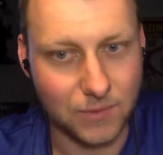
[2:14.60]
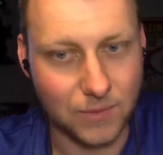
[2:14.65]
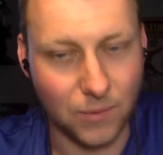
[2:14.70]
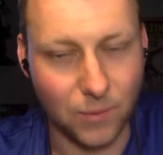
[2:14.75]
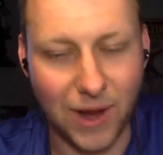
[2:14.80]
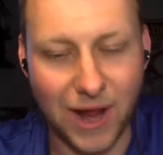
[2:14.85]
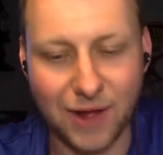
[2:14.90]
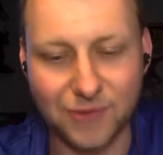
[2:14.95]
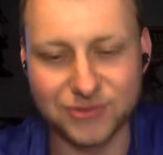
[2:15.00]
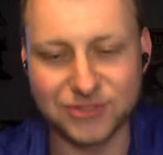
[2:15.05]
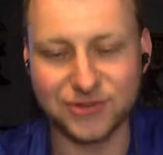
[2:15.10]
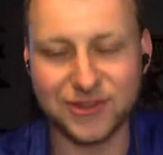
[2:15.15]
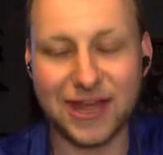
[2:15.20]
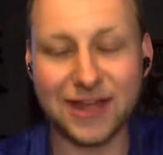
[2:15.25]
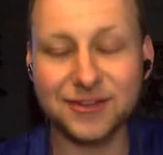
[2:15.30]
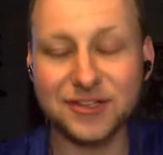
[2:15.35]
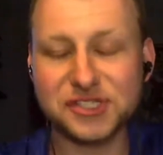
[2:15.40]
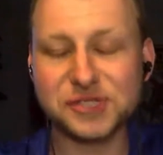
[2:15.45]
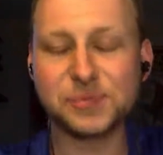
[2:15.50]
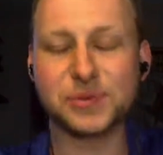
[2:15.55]
Wow, so
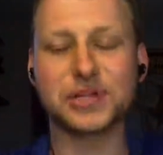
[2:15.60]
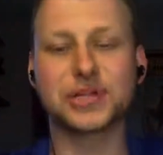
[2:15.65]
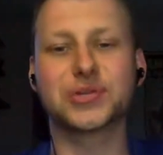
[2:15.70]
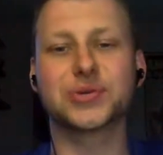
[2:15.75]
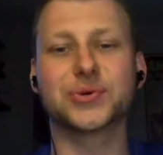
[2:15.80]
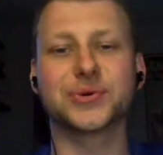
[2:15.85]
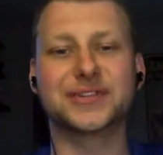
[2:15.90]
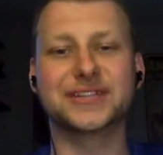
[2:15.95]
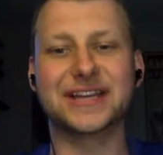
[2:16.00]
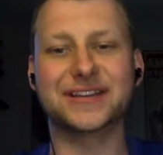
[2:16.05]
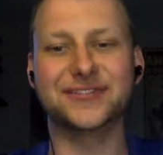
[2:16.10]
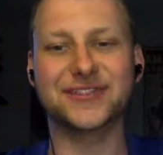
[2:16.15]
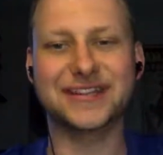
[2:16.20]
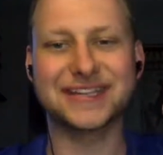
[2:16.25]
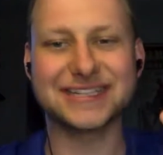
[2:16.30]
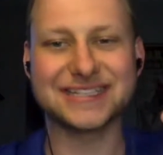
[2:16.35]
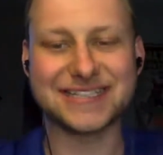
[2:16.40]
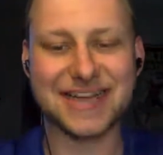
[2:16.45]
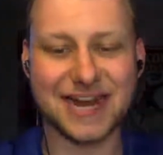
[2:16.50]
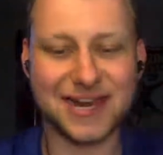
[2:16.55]
that looks pretty cool. Definitely
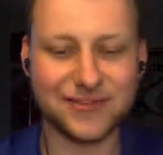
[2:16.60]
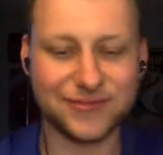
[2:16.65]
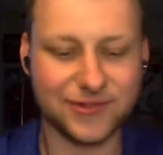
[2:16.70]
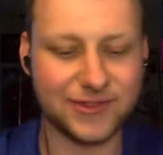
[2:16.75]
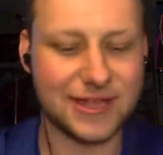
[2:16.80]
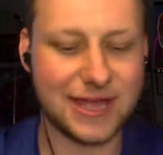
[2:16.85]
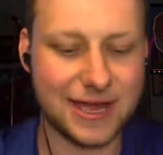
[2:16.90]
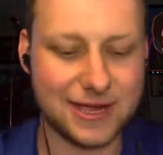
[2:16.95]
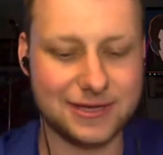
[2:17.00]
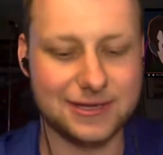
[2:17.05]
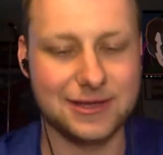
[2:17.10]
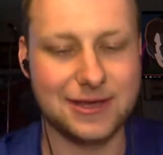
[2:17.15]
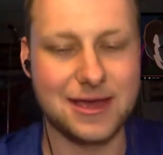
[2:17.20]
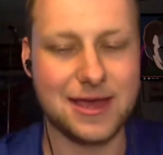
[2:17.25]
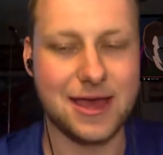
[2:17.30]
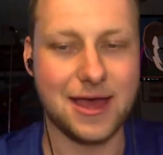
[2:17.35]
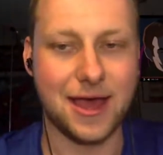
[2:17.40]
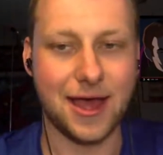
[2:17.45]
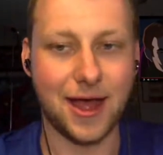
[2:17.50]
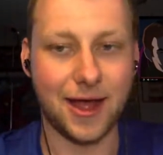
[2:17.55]
excited for that.
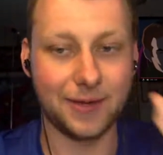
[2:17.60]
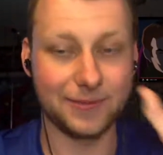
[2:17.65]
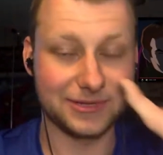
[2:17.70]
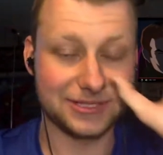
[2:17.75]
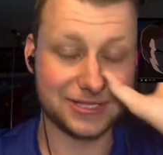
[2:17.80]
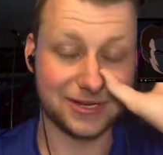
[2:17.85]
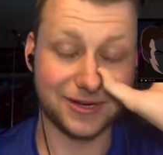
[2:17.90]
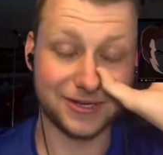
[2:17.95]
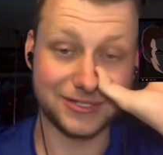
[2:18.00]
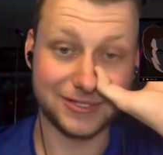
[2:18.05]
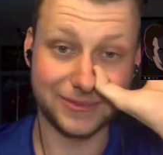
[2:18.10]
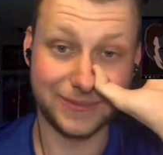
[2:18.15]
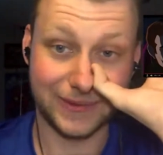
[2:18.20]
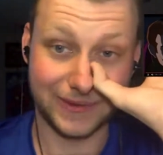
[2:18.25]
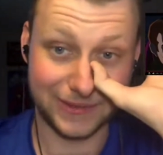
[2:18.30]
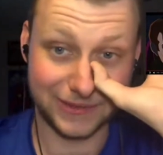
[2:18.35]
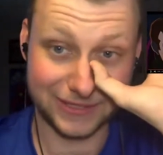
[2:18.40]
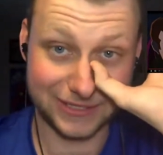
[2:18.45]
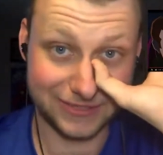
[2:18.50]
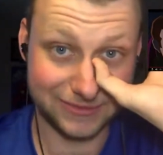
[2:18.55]
It's awesome
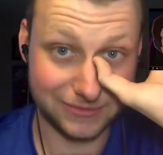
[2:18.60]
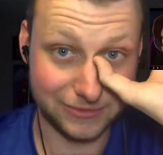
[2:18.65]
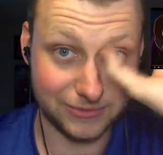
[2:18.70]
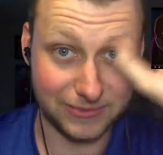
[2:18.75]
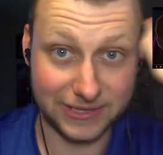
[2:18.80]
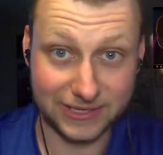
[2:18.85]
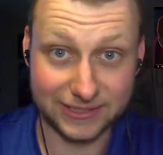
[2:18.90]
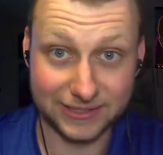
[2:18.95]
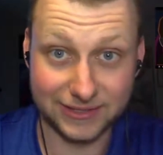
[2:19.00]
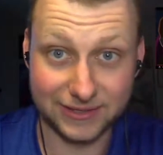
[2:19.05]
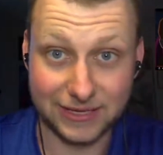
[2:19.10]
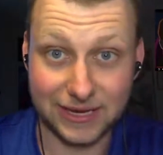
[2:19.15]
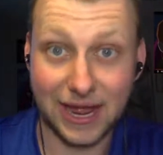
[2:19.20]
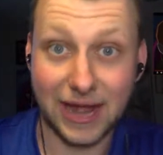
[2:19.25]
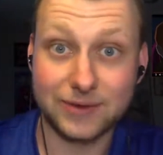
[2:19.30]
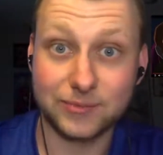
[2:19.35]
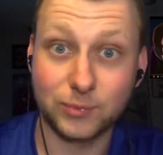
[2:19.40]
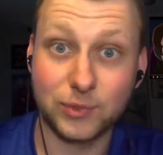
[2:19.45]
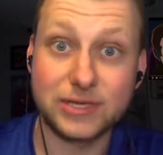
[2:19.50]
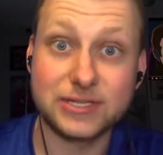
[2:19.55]
that this would be
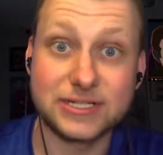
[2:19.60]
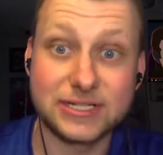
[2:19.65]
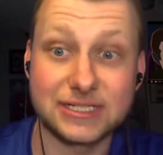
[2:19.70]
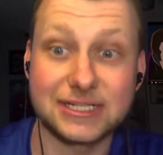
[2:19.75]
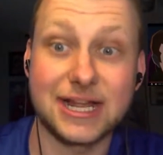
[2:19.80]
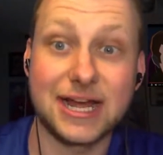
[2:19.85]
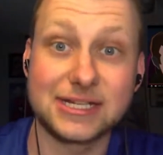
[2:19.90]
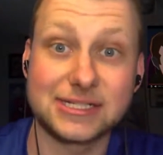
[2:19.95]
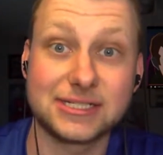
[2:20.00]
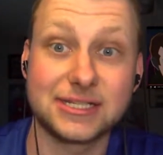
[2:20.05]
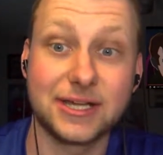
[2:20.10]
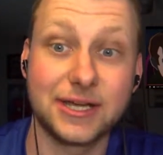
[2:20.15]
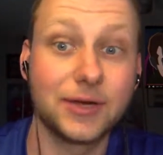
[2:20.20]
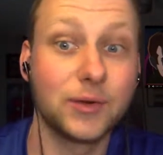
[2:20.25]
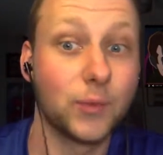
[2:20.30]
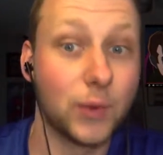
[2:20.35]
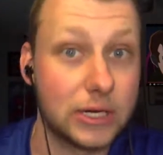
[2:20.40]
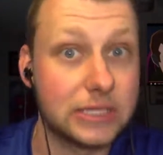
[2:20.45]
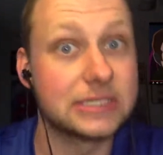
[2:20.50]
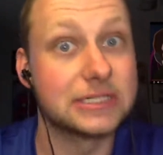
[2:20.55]
Adam West's last
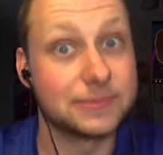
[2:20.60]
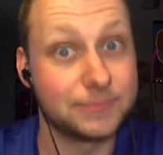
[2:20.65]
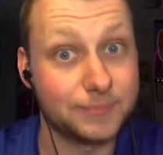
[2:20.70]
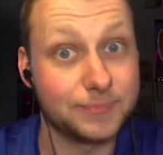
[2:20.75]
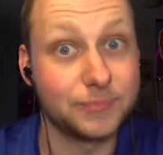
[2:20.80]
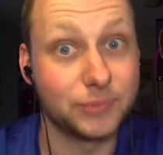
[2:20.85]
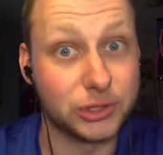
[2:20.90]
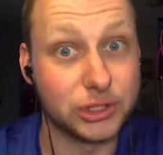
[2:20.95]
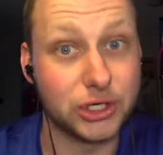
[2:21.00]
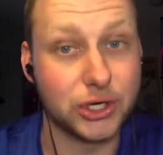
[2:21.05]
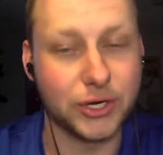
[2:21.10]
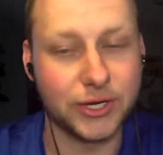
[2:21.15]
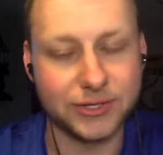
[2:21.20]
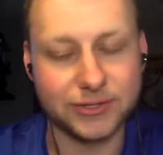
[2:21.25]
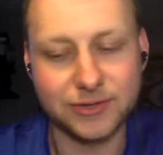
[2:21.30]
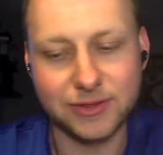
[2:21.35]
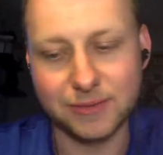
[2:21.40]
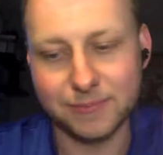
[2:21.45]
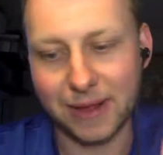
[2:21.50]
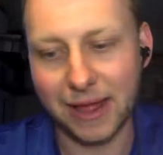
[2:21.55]
thing was returning
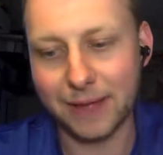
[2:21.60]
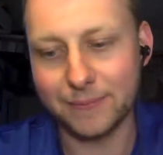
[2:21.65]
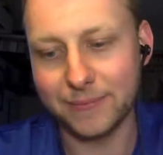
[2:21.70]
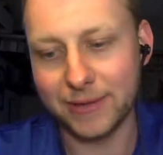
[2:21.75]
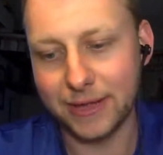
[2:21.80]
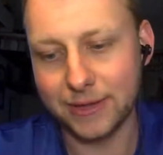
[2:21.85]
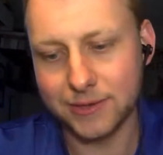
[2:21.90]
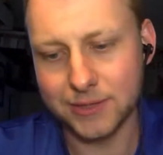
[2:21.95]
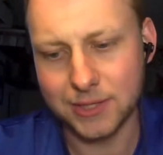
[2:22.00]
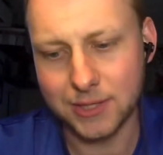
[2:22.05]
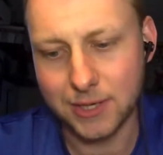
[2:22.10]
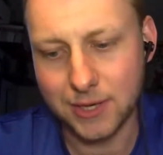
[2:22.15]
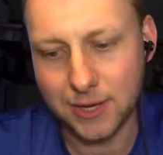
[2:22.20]
to the Batman.